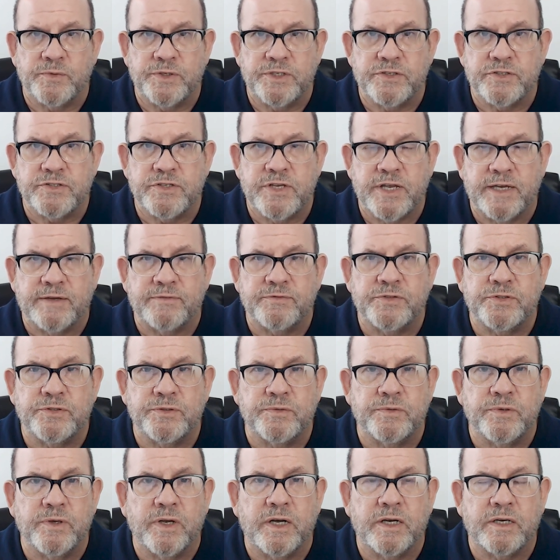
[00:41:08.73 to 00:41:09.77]
We just have
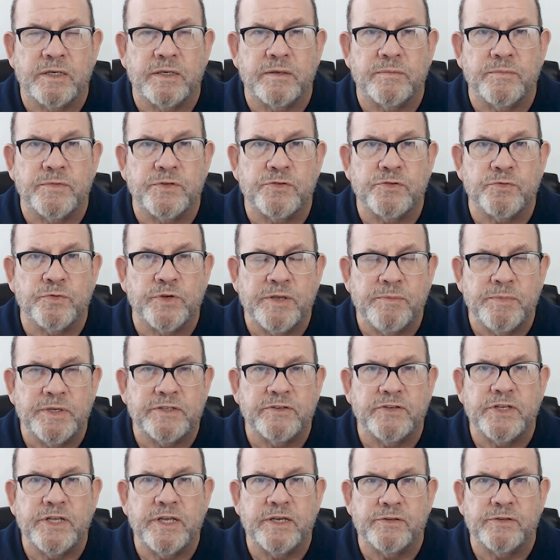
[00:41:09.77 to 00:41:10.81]
to um, dream
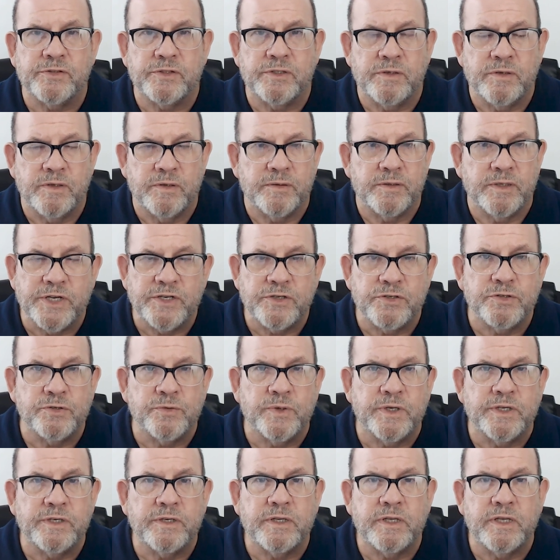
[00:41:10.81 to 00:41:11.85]
it together, point
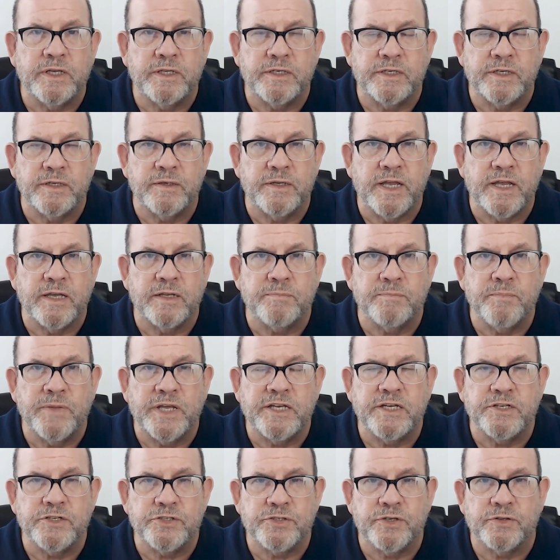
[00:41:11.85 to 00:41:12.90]
to it, and, and and
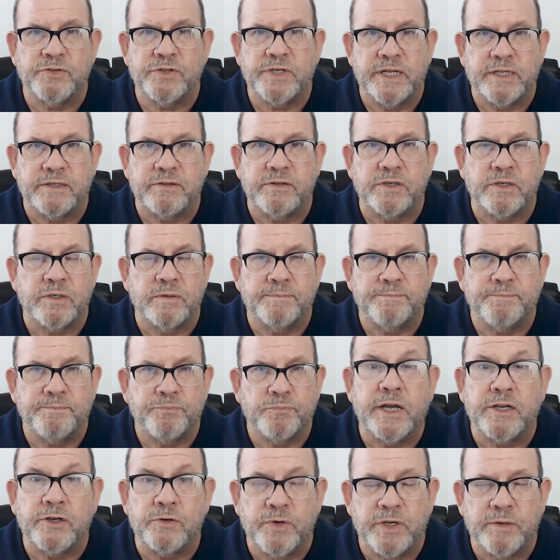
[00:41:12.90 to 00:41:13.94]
make each other get there
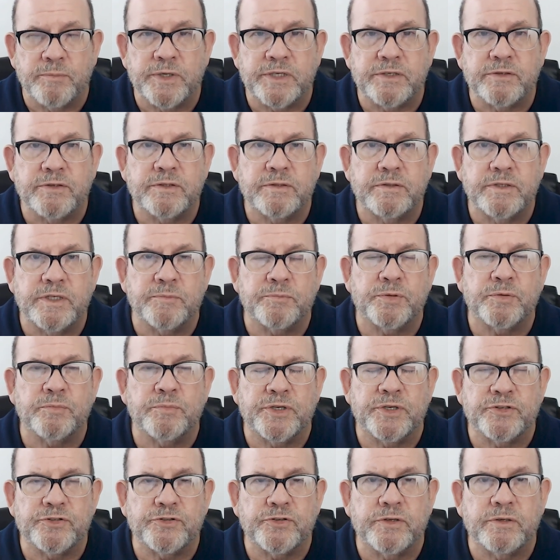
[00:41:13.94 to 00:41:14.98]
by agreement and
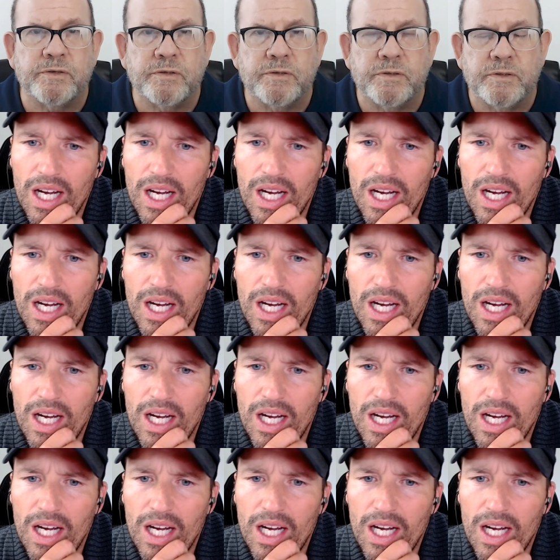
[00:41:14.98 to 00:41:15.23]
permission.